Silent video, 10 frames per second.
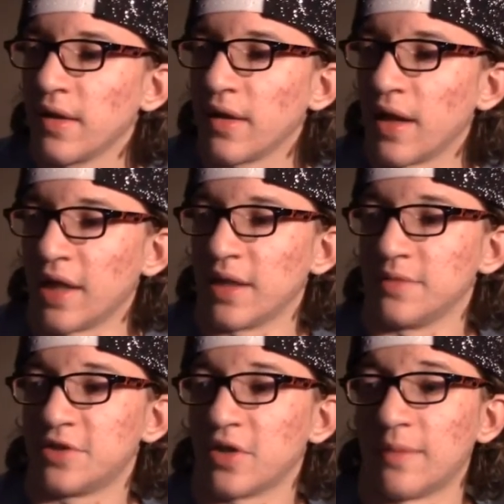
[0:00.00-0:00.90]
And
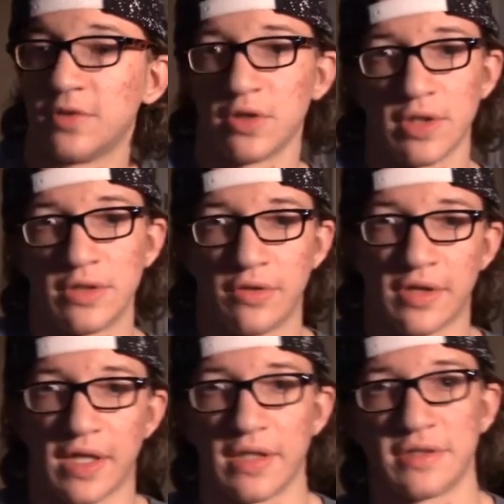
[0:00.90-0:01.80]
so I'm doing new
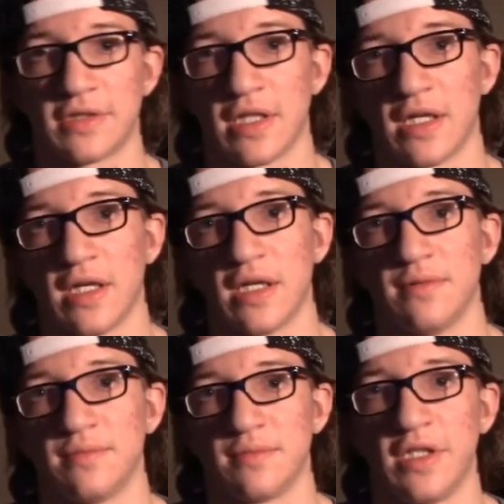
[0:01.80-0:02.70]
things to,
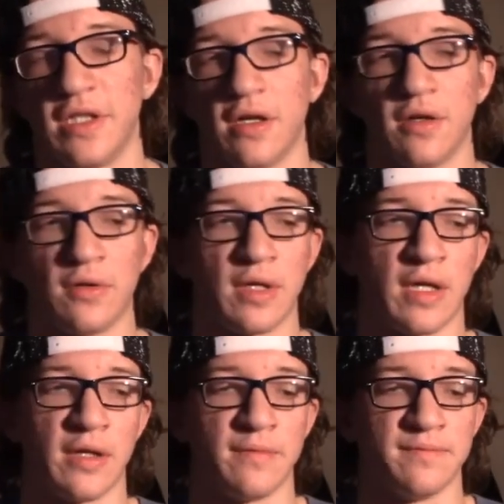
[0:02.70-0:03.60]
you know,
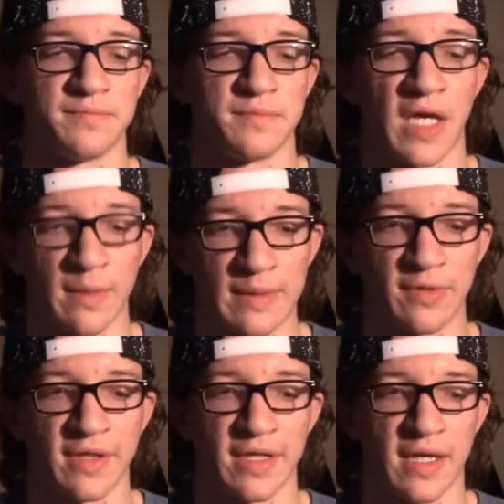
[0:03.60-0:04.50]
um, help me
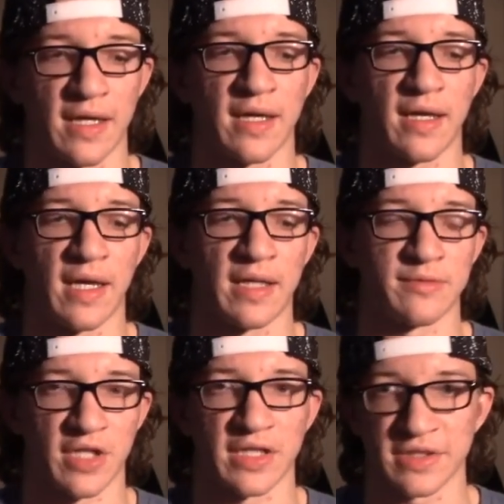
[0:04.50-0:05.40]
with that and
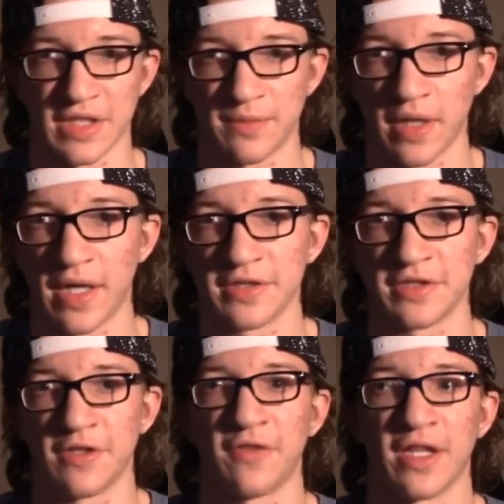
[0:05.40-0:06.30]
trying to stay
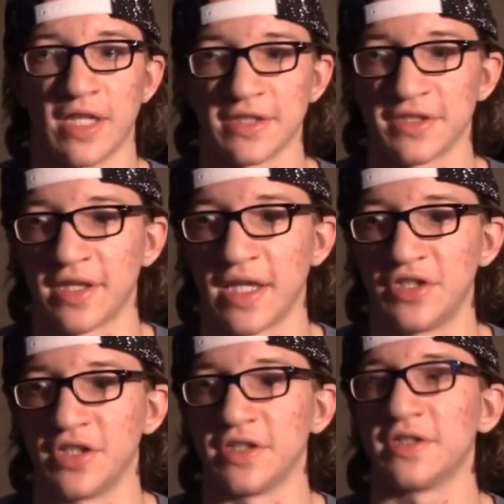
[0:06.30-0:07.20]
positive. And then that's the
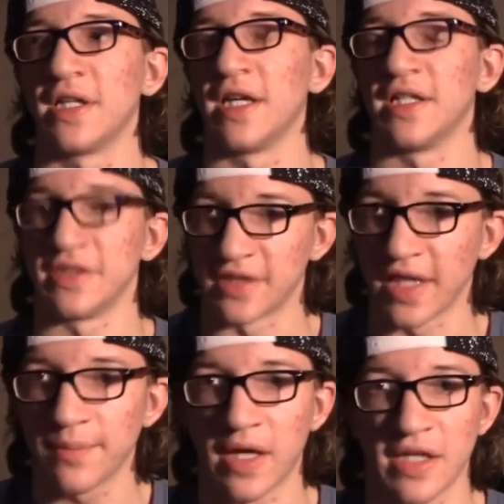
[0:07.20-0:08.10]
thing, just
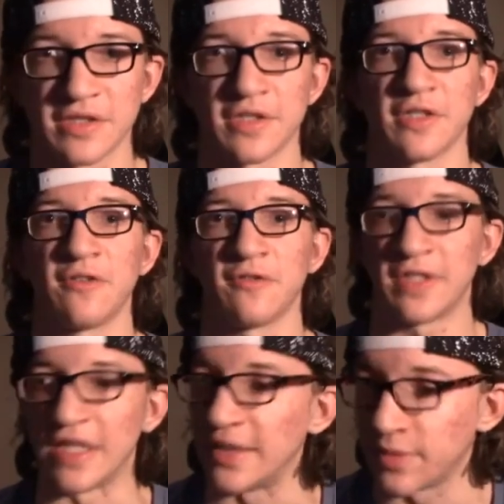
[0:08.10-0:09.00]
stay positive,
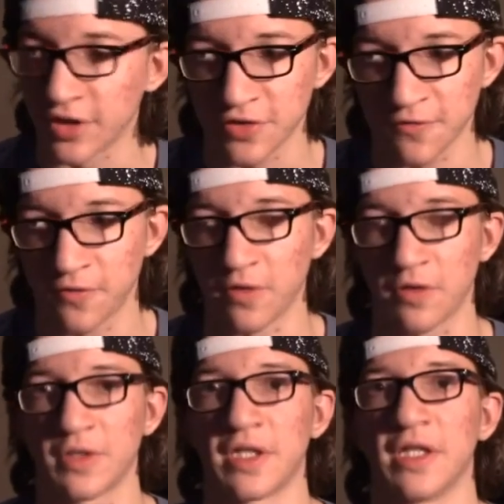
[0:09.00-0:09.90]
keep pushing
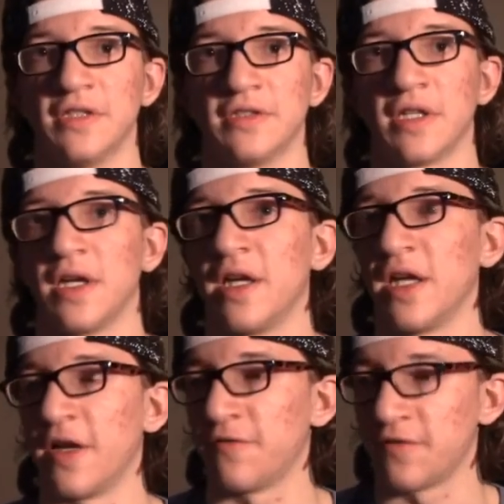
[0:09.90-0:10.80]
forward because
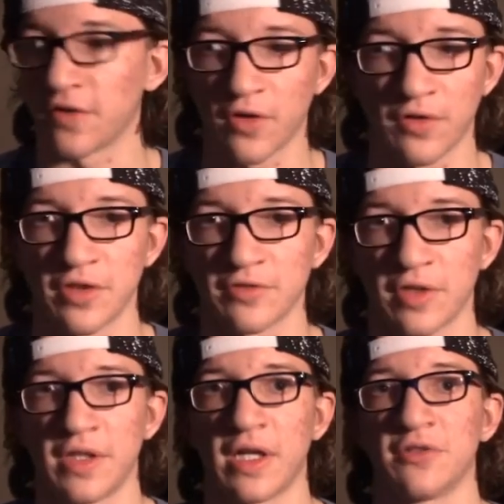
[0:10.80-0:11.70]
if you're going through this
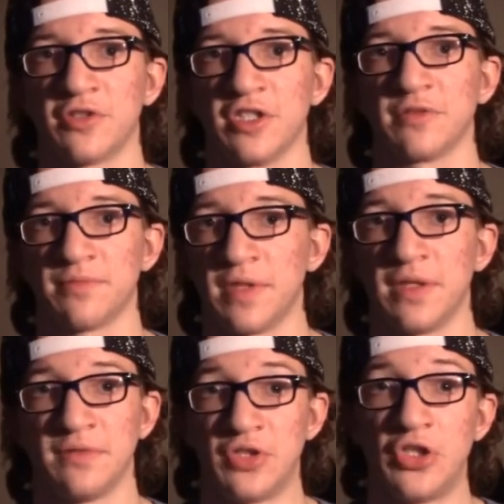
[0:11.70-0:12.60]
right now, trust
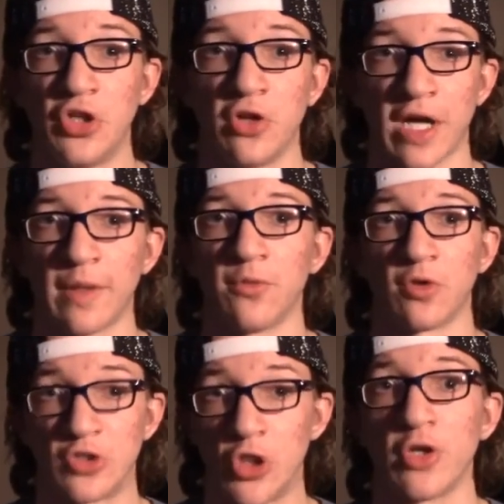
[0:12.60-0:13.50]
me, you, do have my
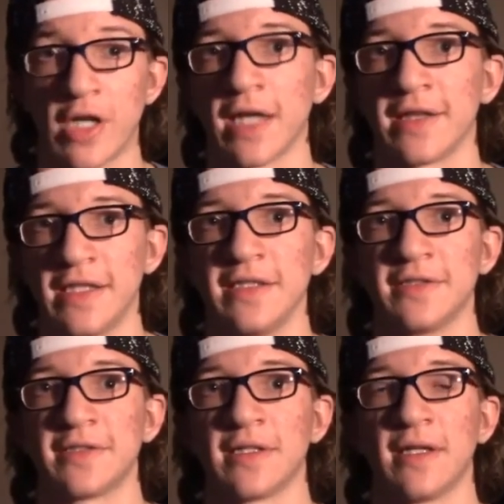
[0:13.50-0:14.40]
word, you got this.